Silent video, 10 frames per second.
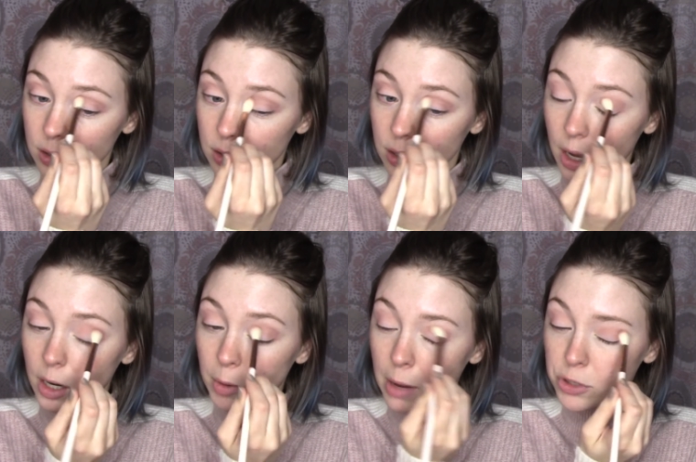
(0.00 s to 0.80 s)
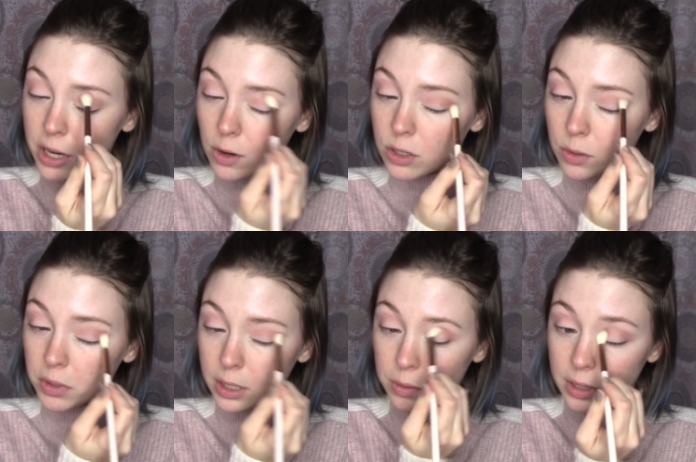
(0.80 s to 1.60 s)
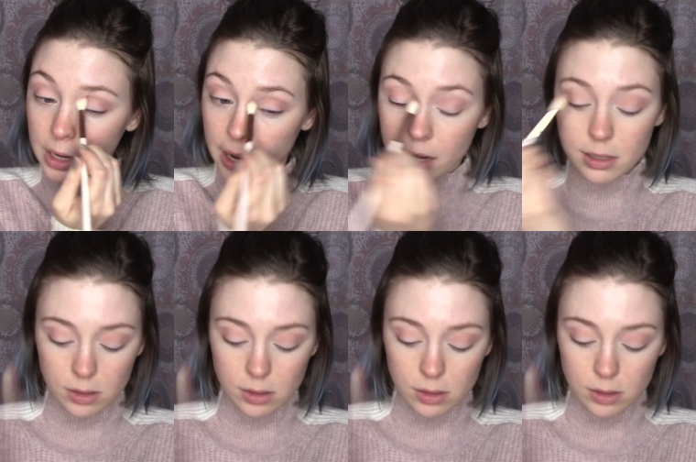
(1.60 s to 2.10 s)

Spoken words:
Colourpop shadows are really, really nice,